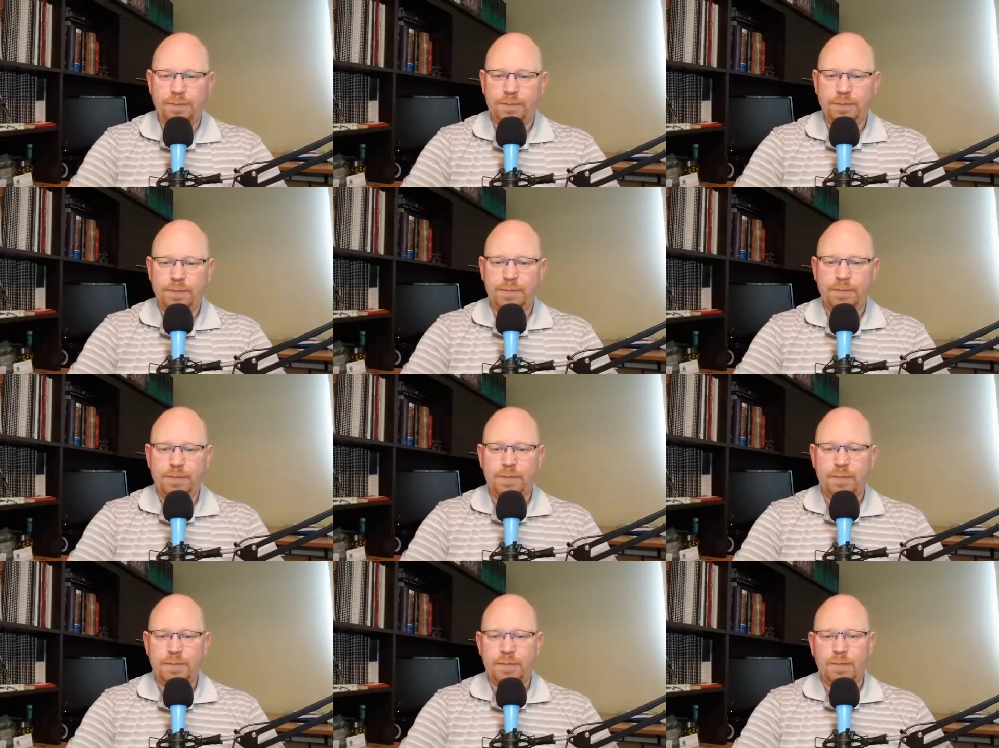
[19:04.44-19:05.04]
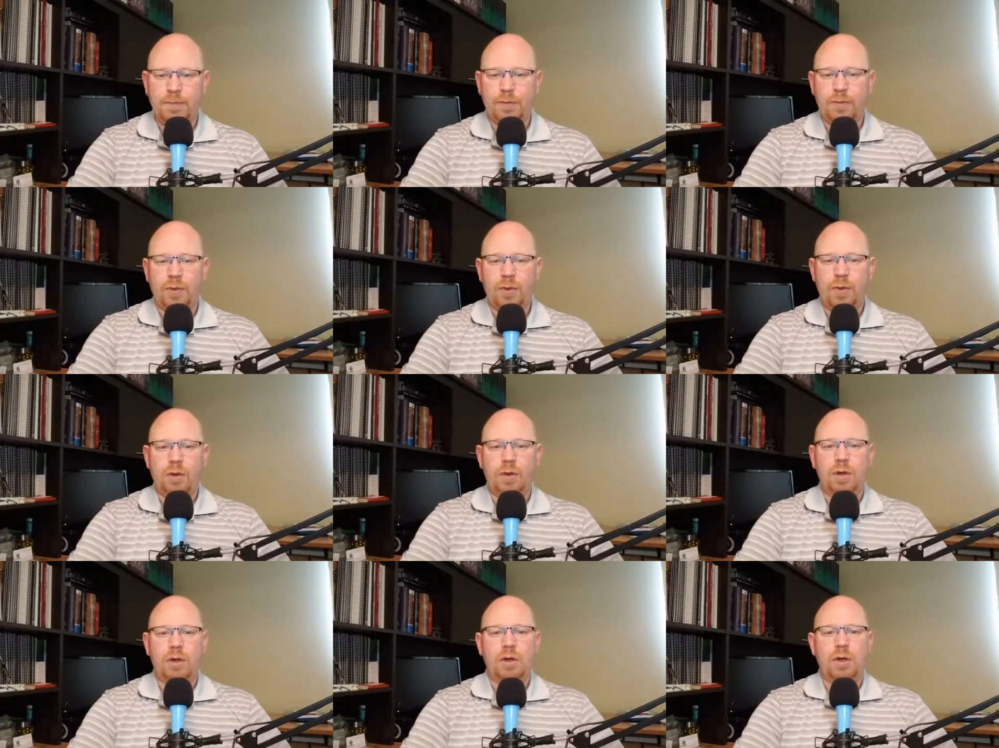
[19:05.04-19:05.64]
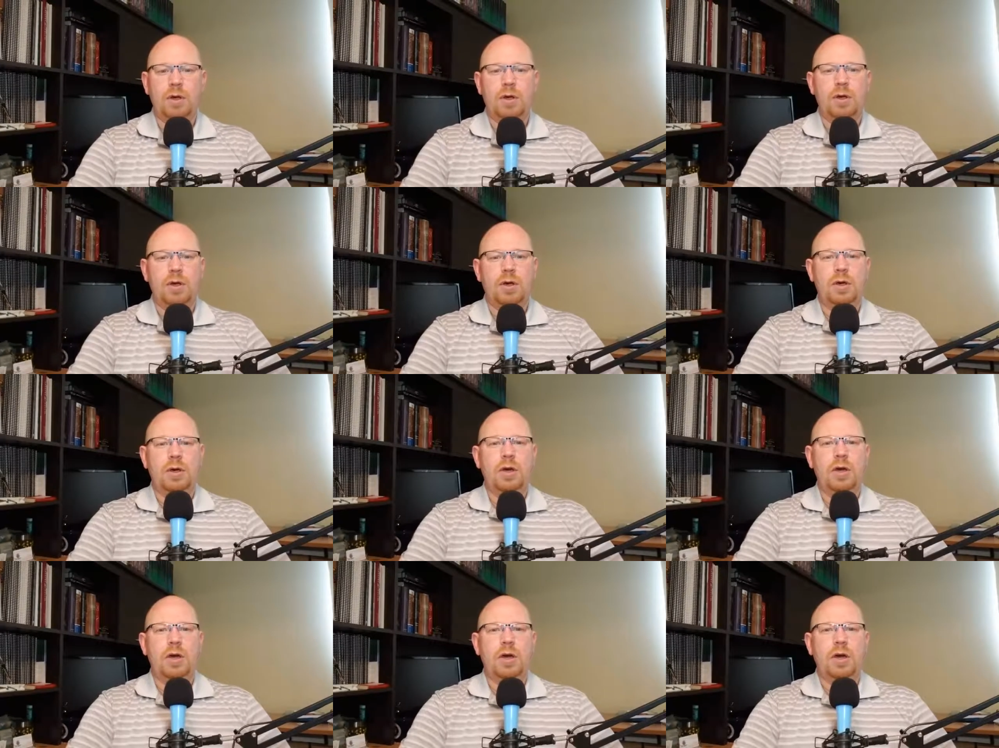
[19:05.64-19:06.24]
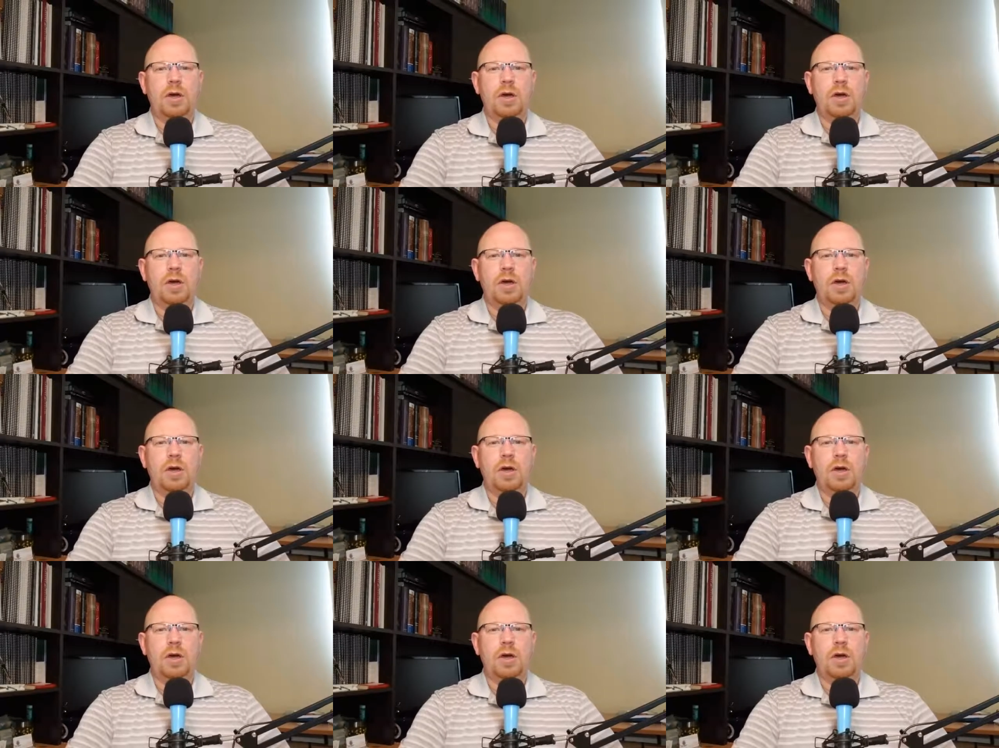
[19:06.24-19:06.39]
Nobody speaks.